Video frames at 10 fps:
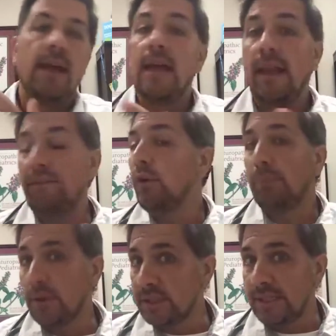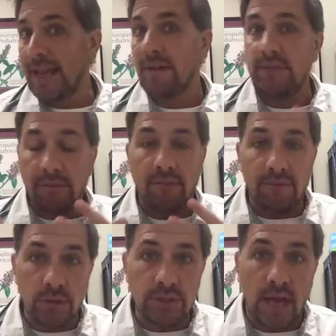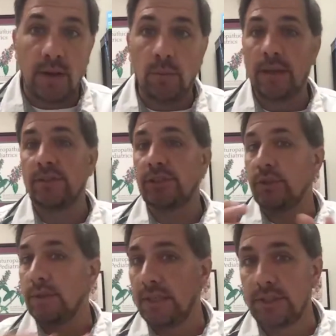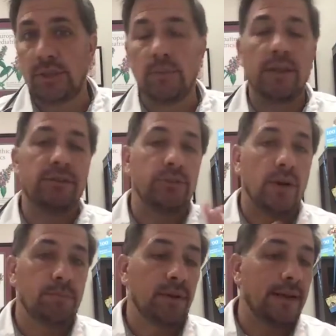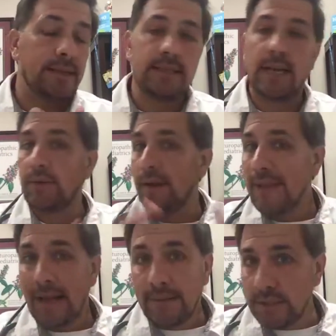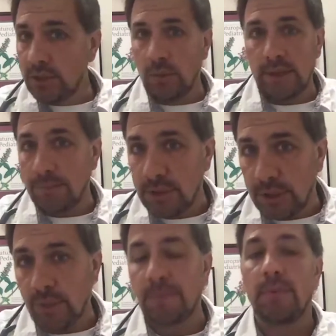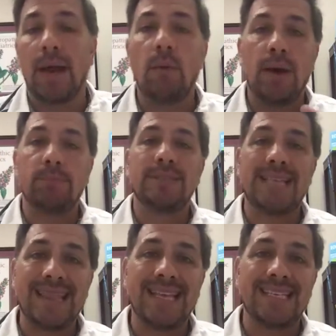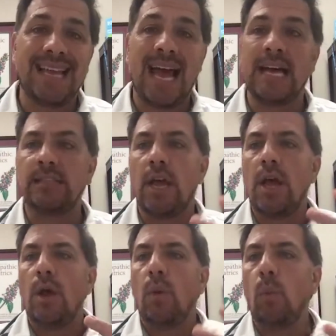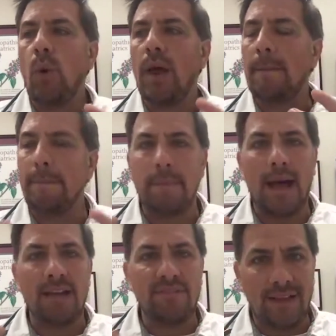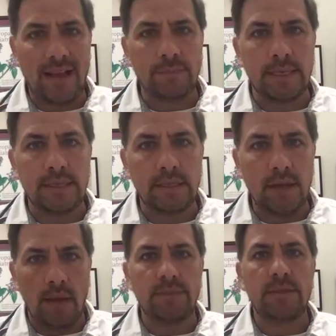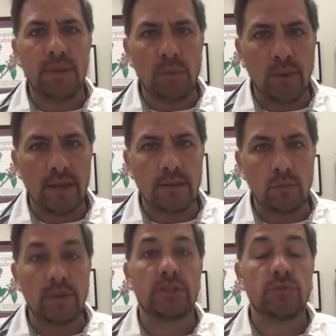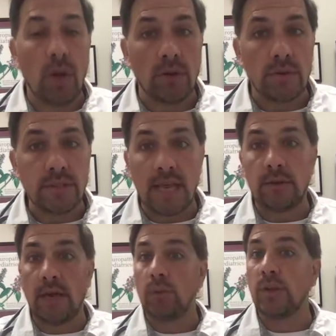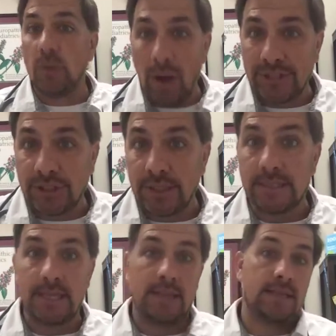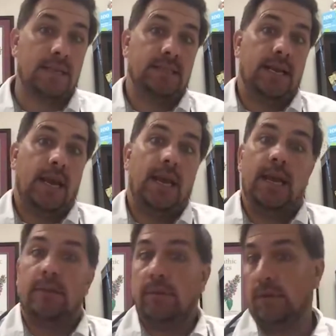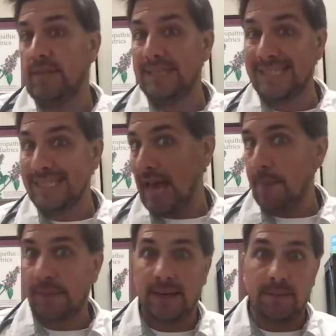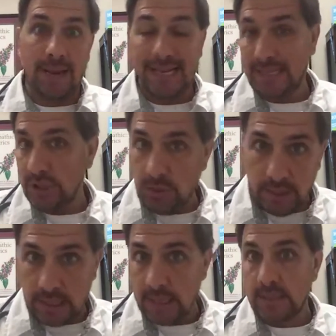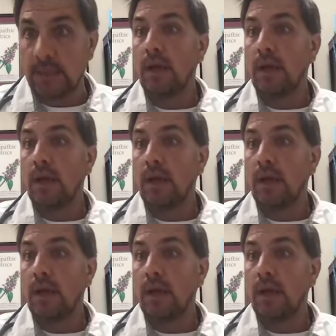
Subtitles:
if you personally have different views on it, whether it's your religion, whether it's your upbringing, etc., that's totally up to you. But I want to present this as what my families come to me with struggles and with questions, and they say, hey, well, this is happening and my kid's doing this.